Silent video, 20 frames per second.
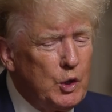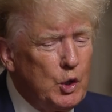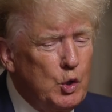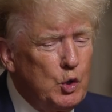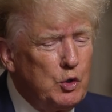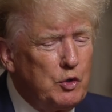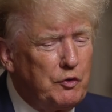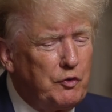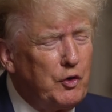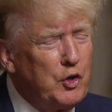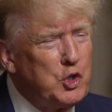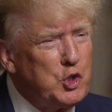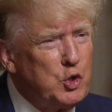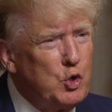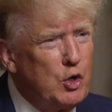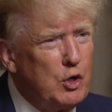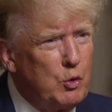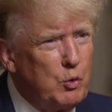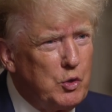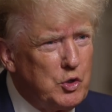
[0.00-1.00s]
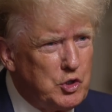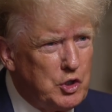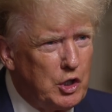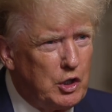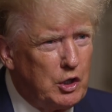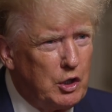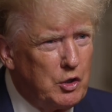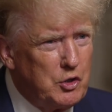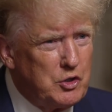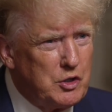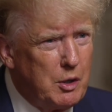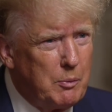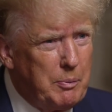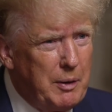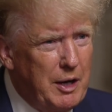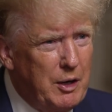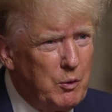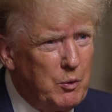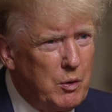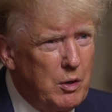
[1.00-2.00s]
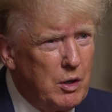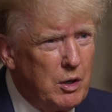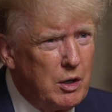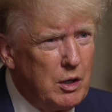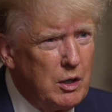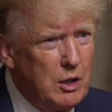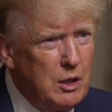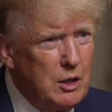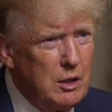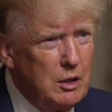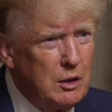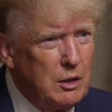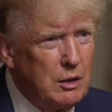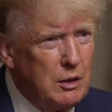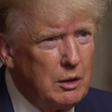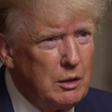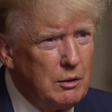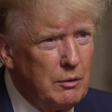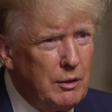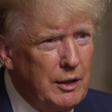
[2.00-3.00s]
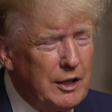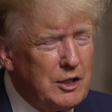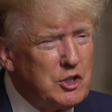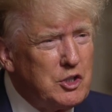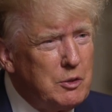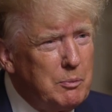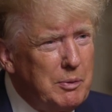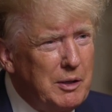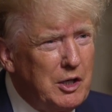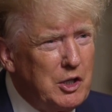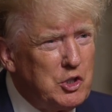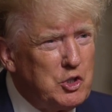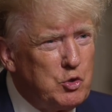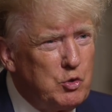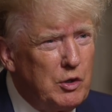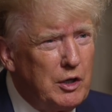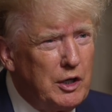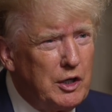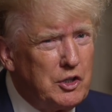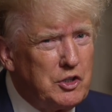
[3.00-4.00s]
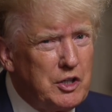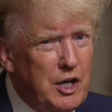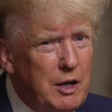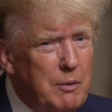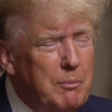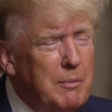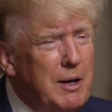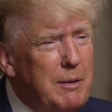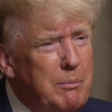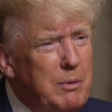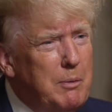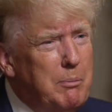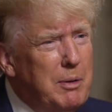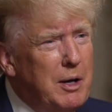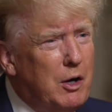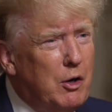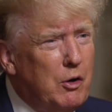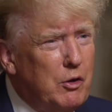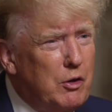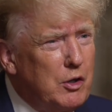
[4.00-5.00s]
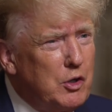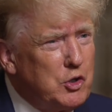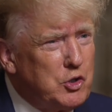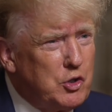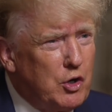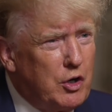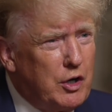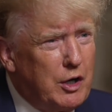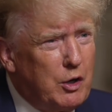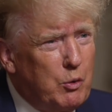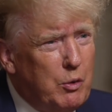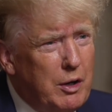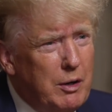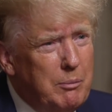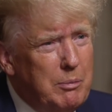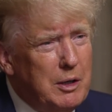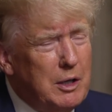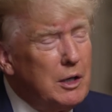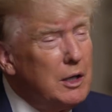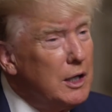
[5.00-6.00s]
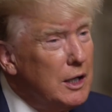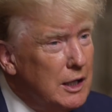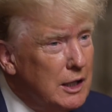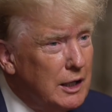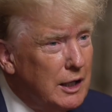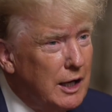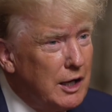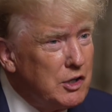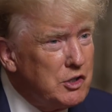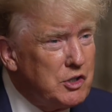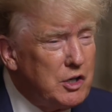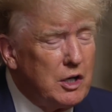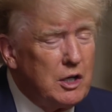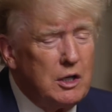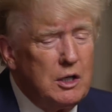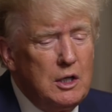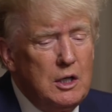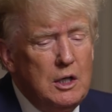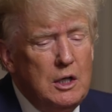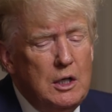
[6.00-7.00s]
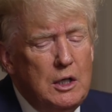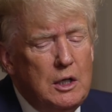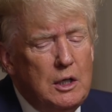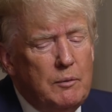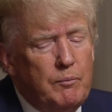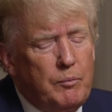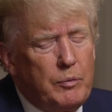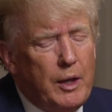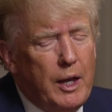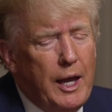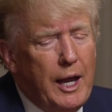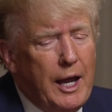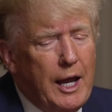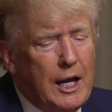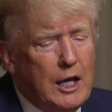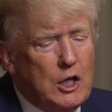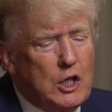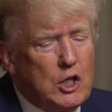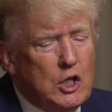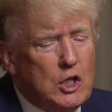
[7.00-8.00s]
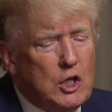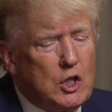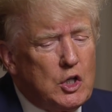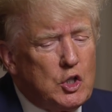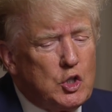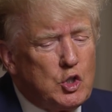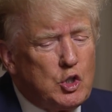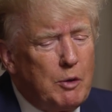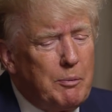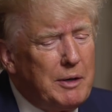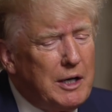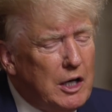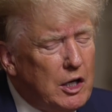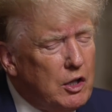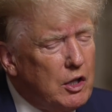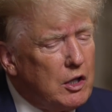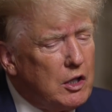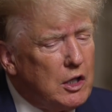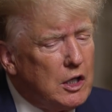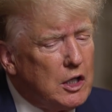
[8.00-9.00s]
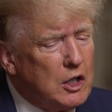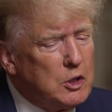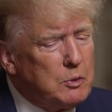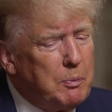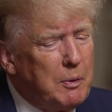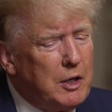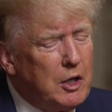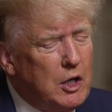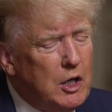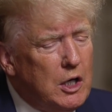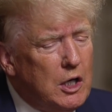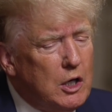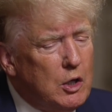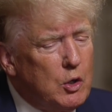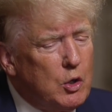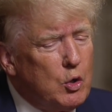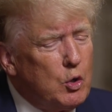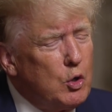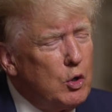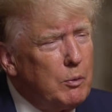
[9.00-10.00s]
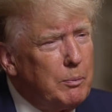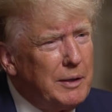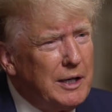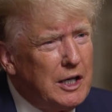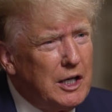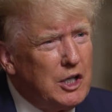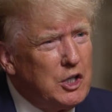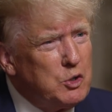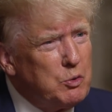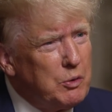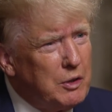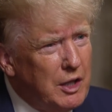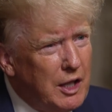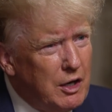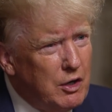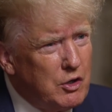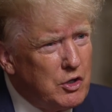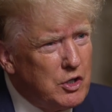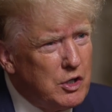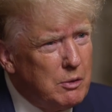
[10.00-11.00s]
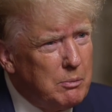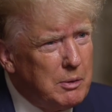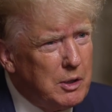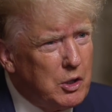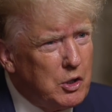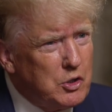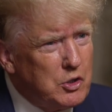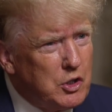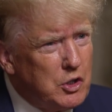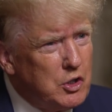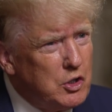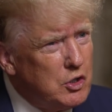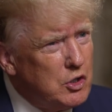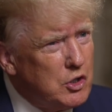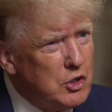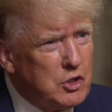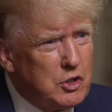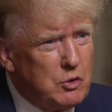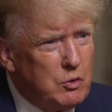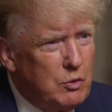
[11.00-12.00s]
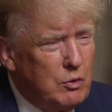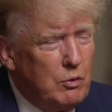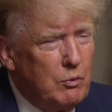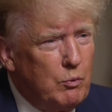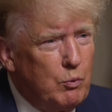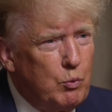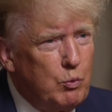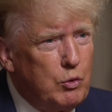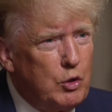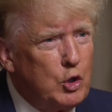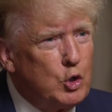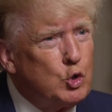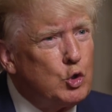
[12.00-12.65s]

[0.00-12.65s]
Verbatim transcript: whose first order was to close up ANWR that's the biggest drilling site, maybe bigger than Saudi Arabia in Alaska. And so many other things, but you know, it all begins with energy because it just the